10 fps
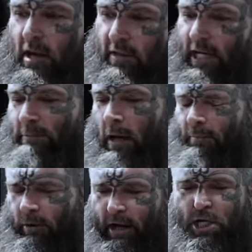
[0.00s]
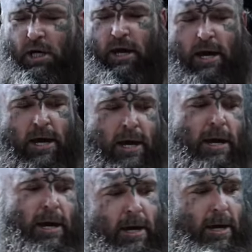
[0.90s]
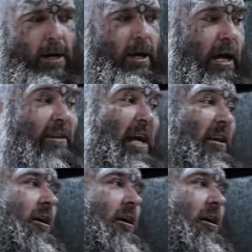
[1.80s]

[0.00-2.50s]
that's my progression. And then